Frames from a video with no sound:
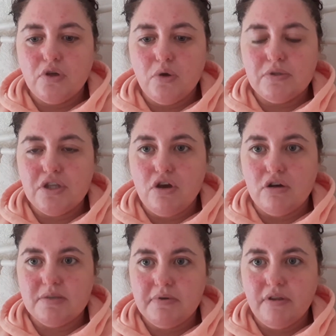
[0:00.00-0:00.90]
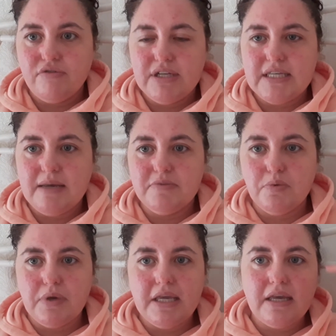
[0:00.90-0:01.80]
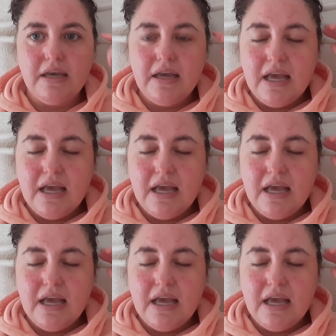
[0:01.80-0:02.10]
going to the hospital 3 times a week,